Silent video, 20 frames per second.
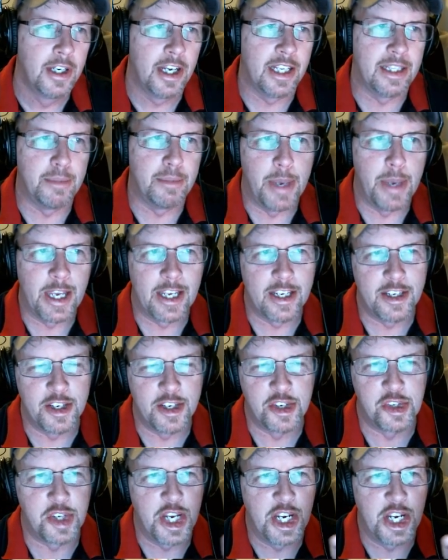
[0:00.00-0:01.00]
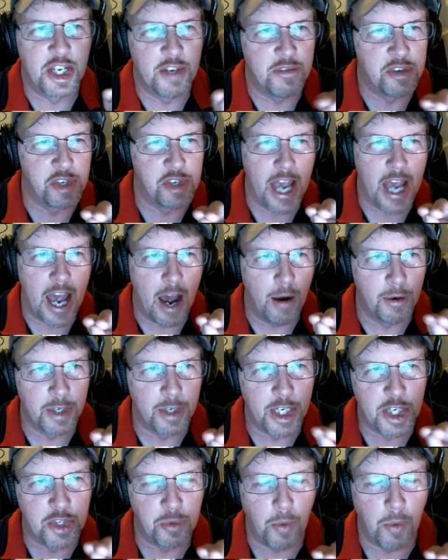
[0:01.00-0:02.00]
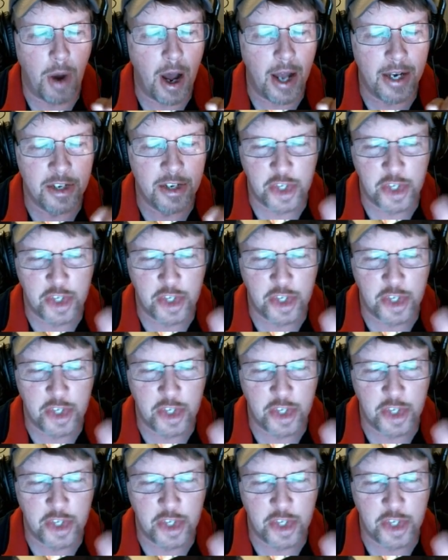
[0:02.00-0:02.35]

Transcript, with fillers: and make a distinctive sound each one.